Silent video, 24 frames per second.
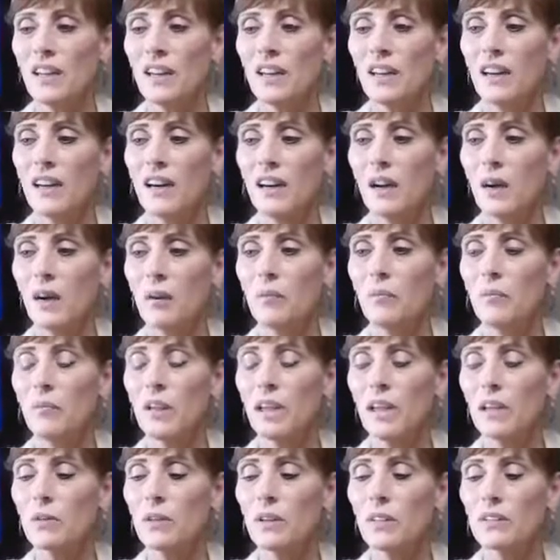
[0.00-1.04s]
um,
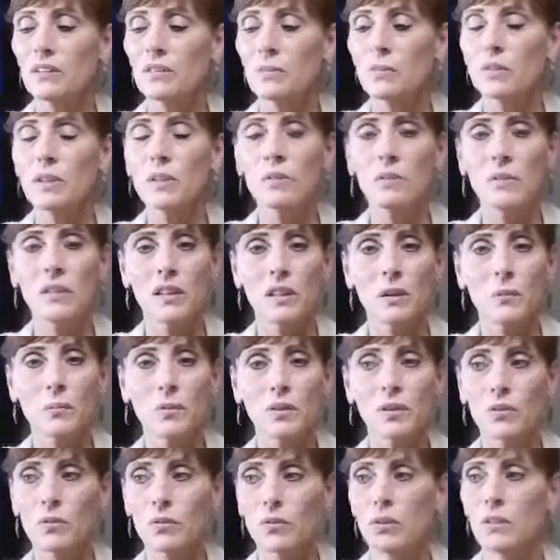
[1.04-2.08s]
anyways, we will help
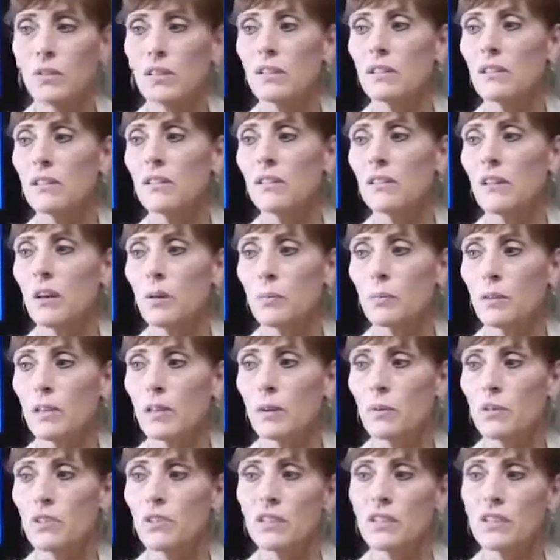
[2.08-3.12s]
you through it and help you
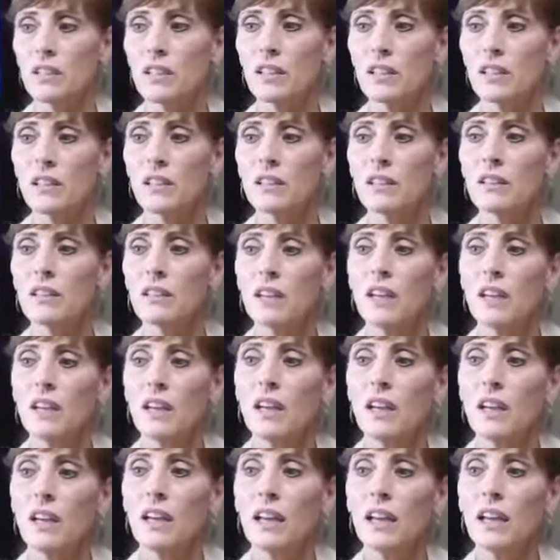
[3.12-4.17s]
get what you need.
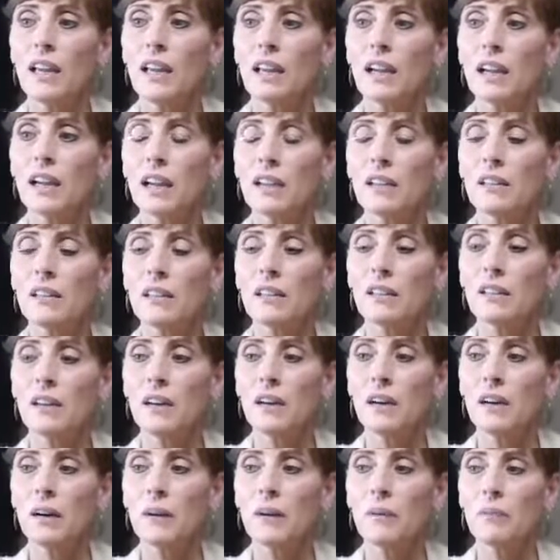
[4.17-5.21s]
And
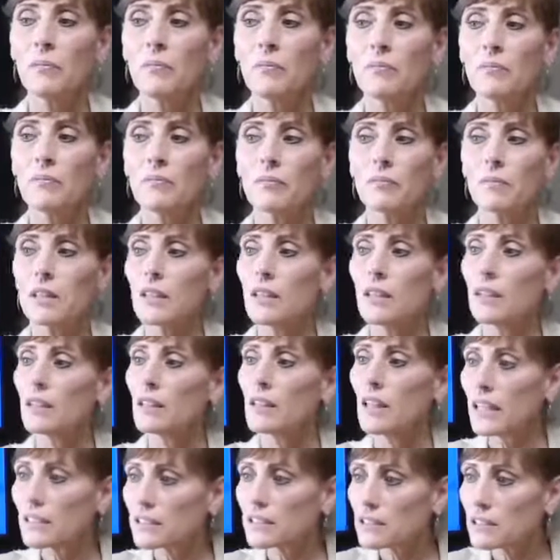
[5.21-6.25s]
um,
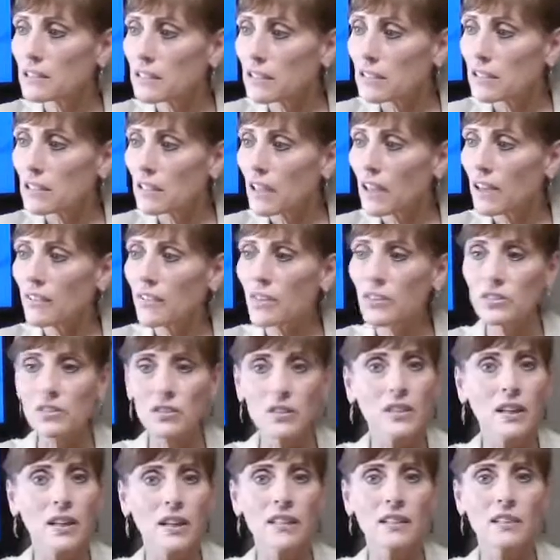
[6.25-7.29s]
lastly, I've
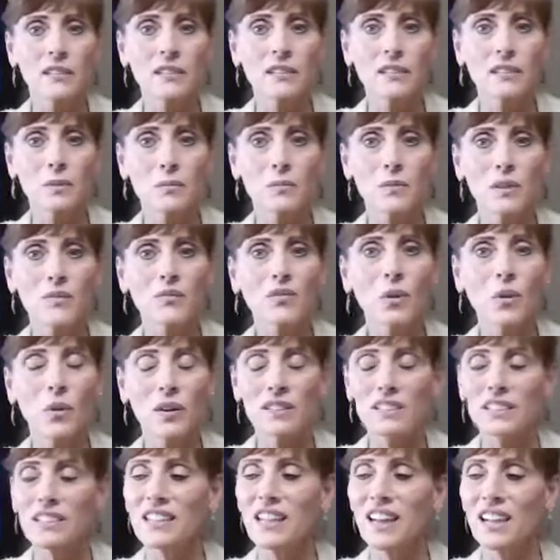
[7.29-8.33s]
also got some info
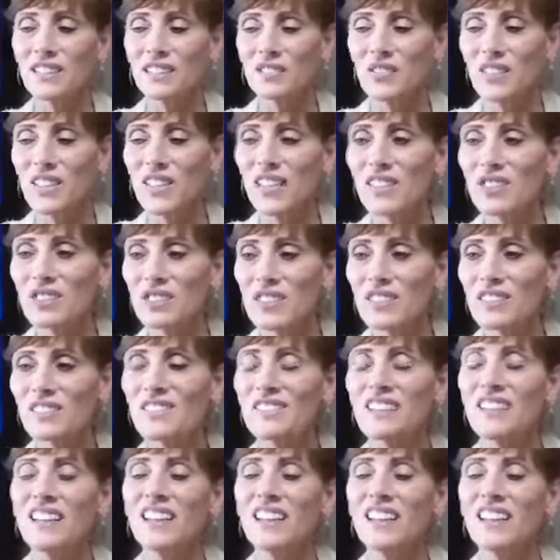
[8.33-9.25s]
on detoxification.